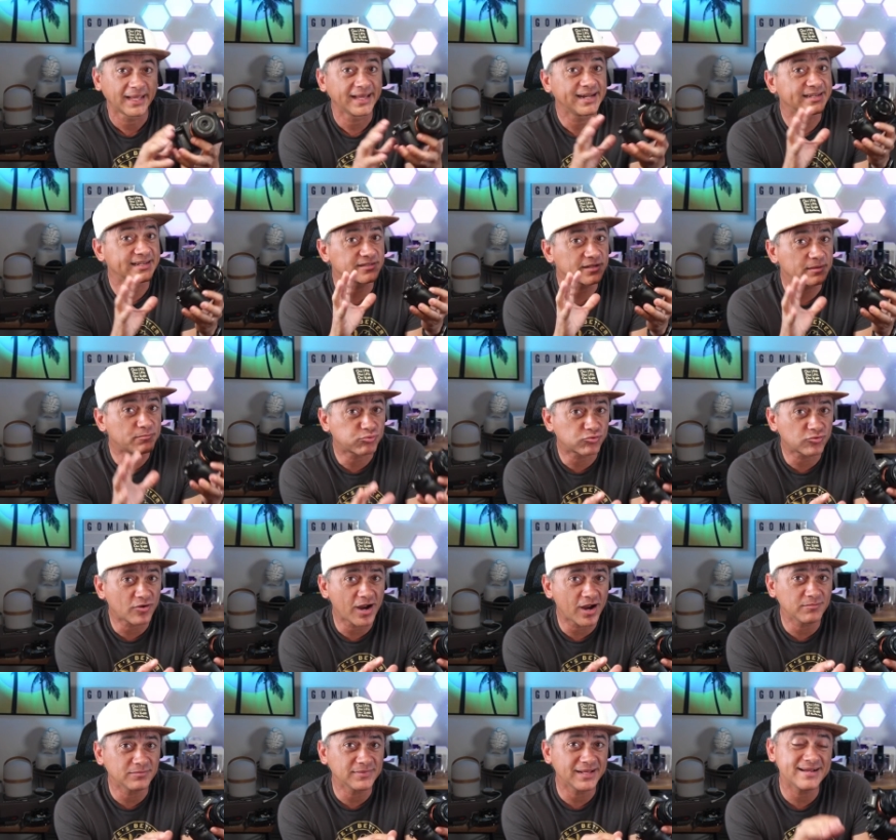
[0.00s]
It is a
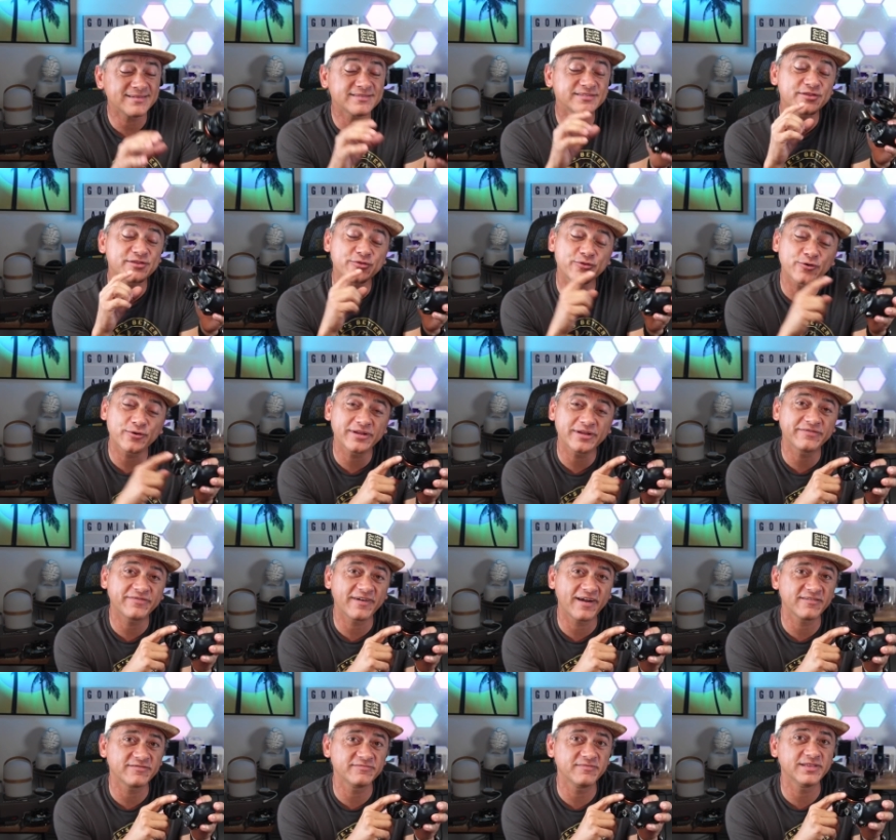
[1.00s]
prime lens,
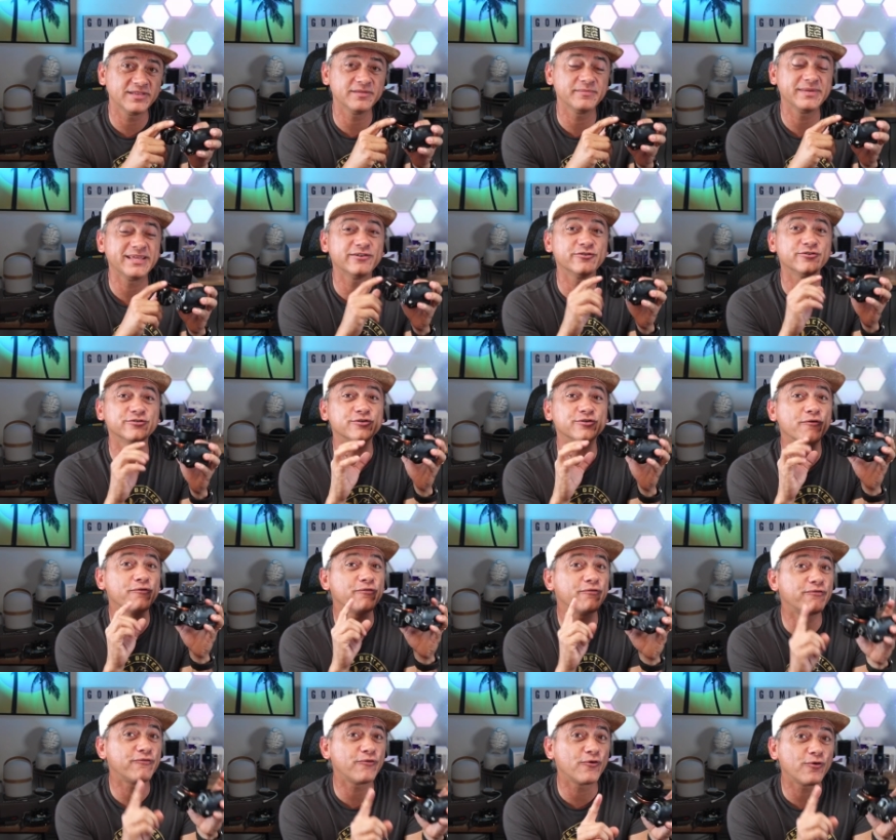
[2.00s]
thirty-five millimeters
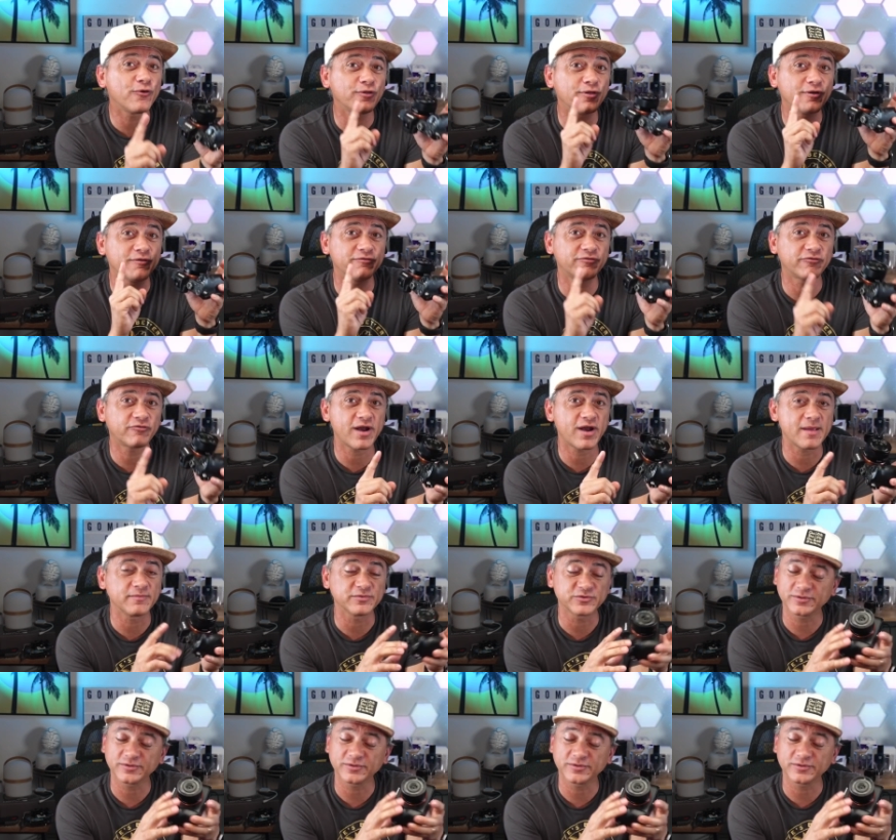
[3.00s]
full frame.